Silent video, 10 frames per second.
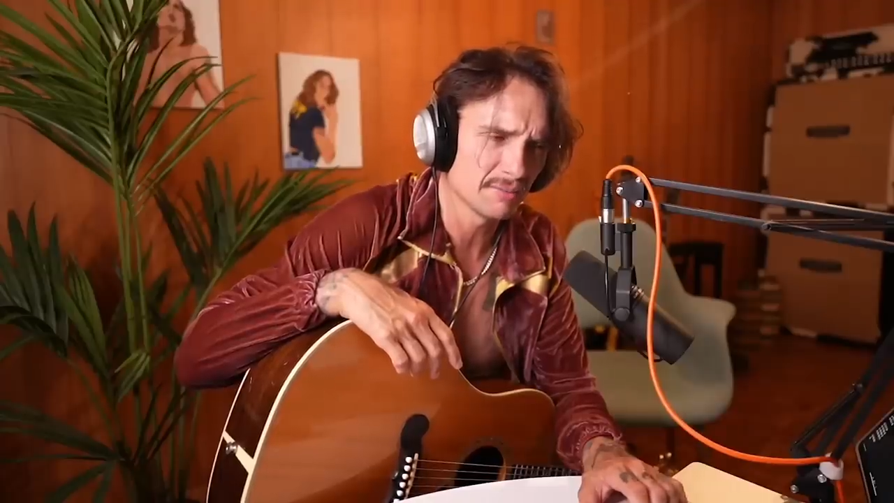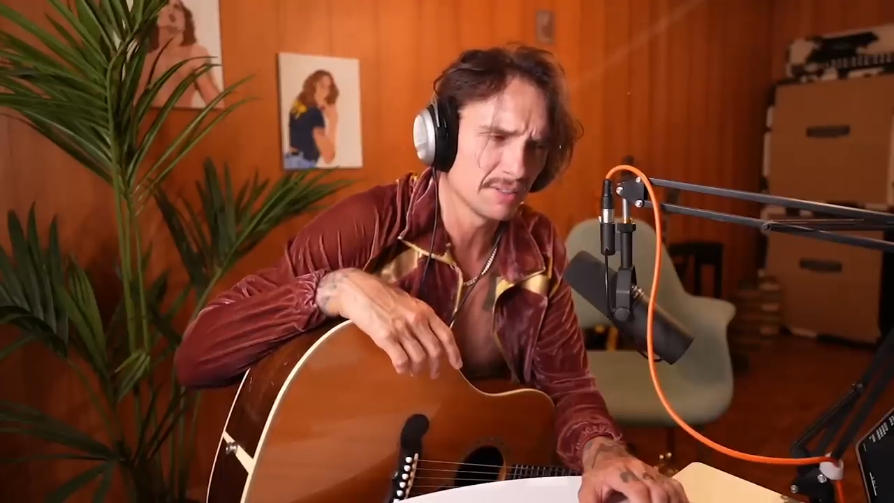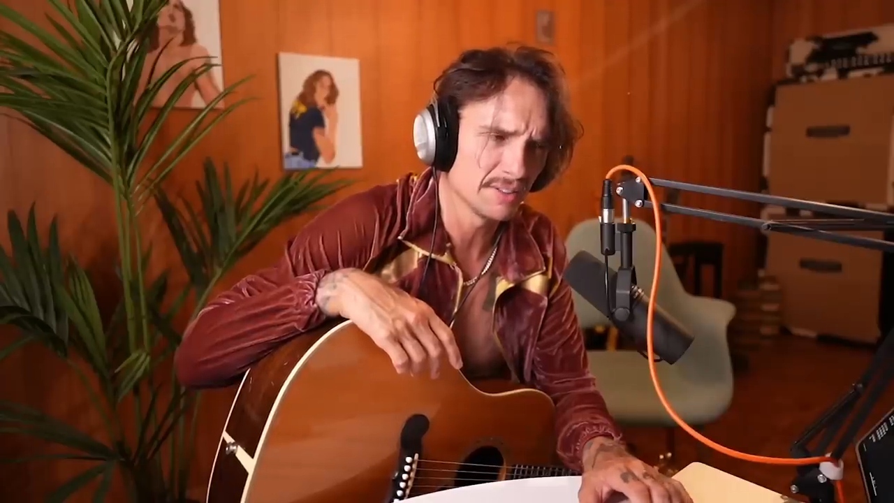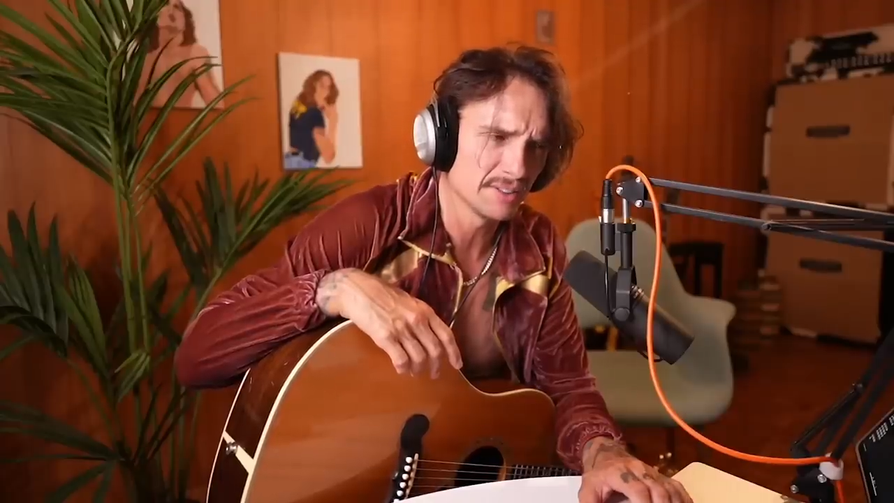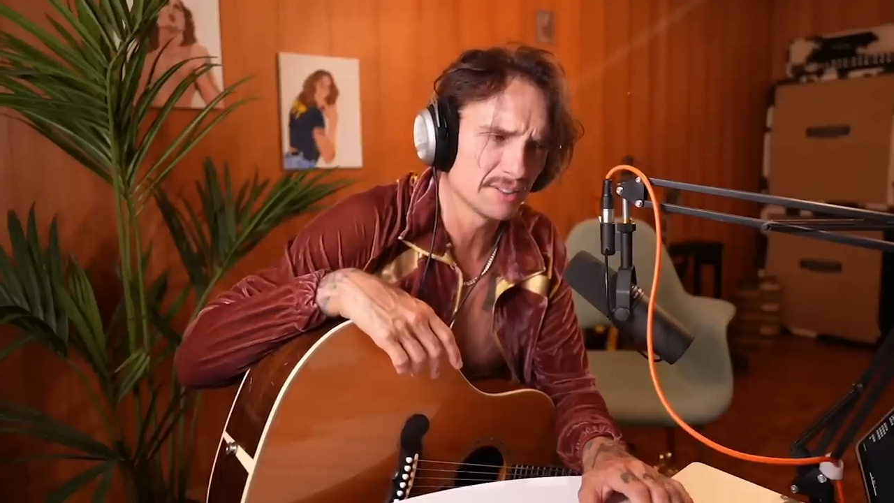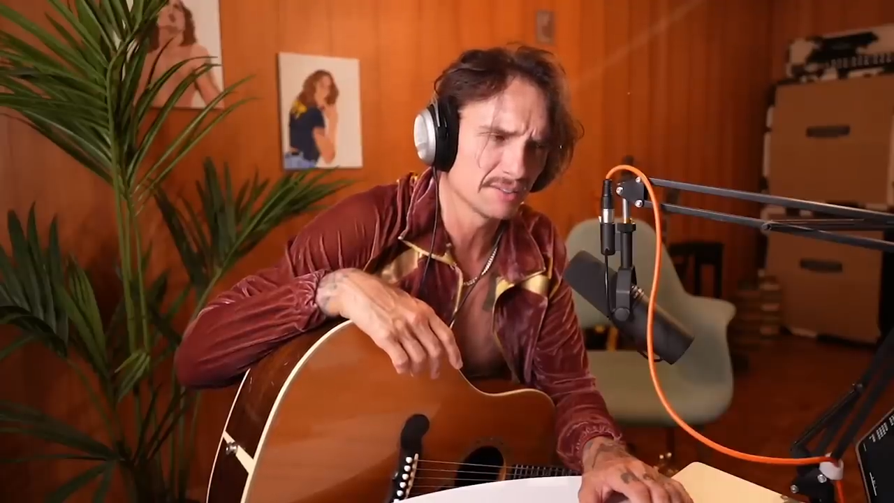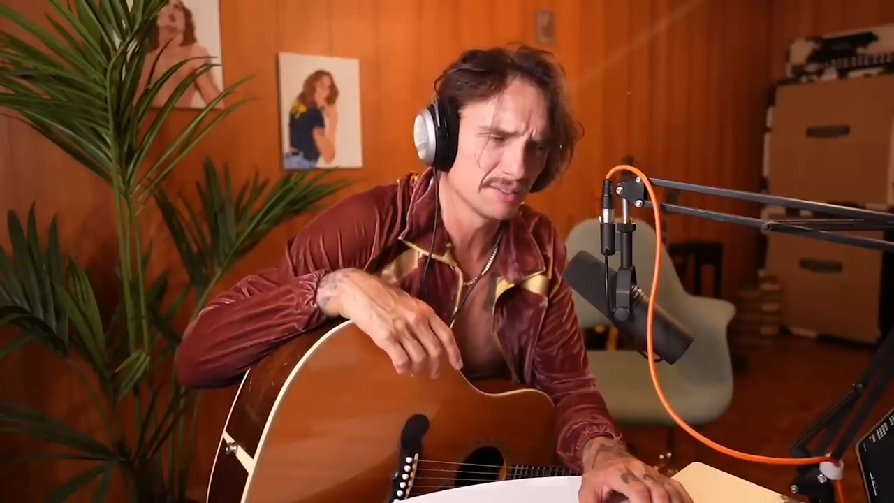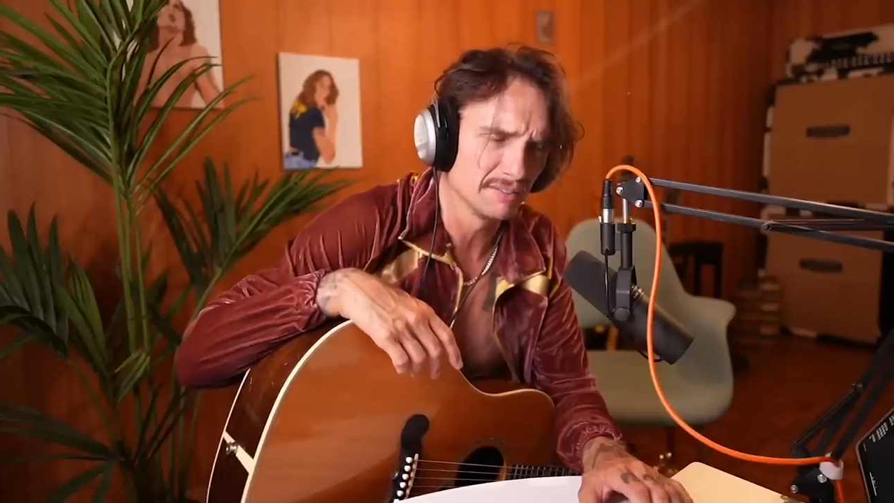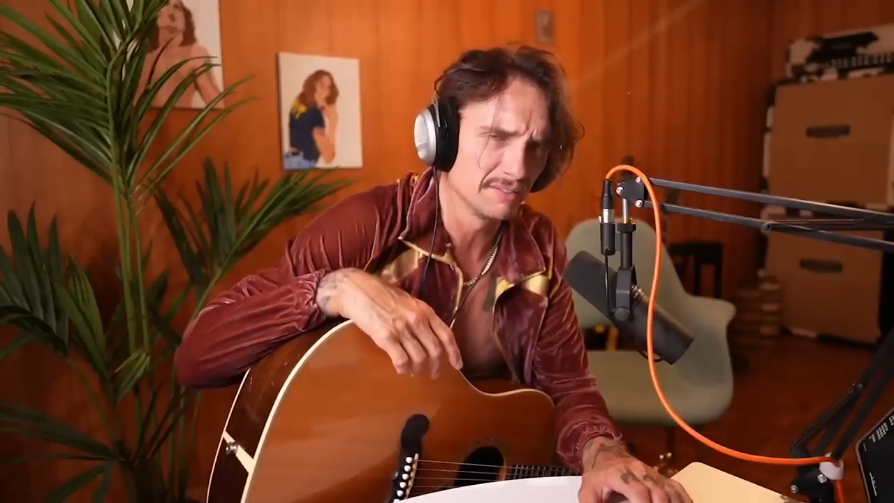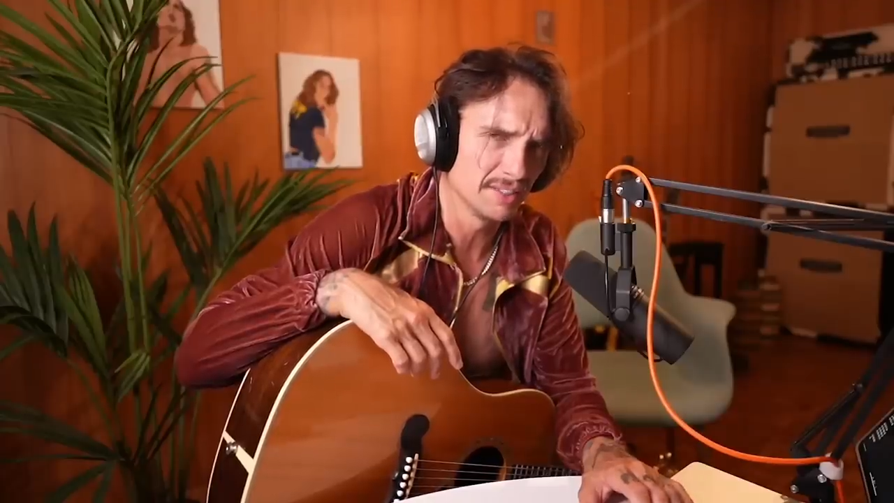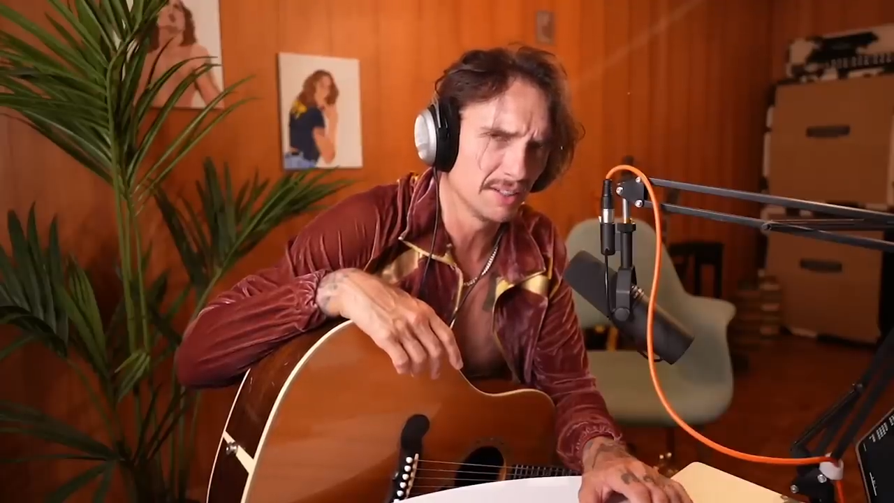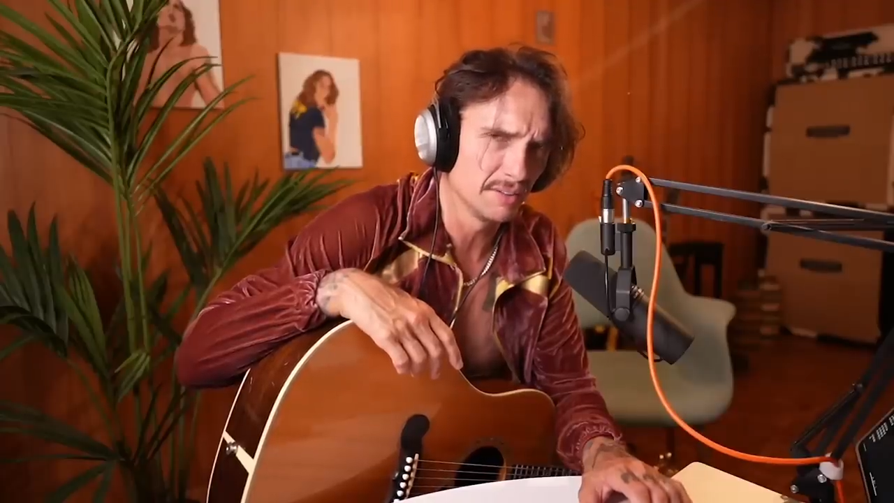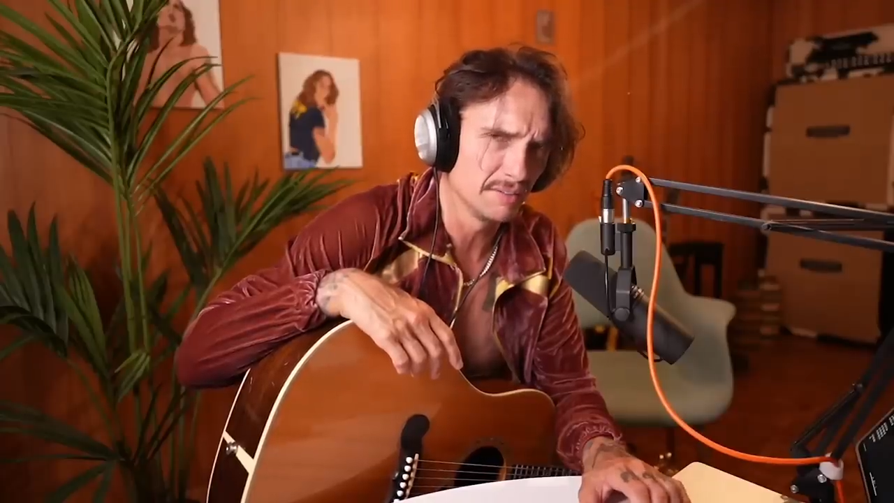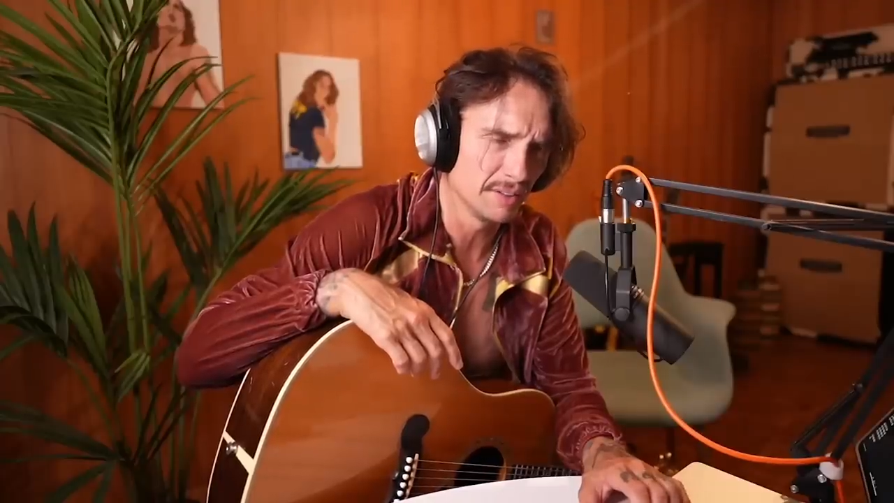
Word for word: riff is very,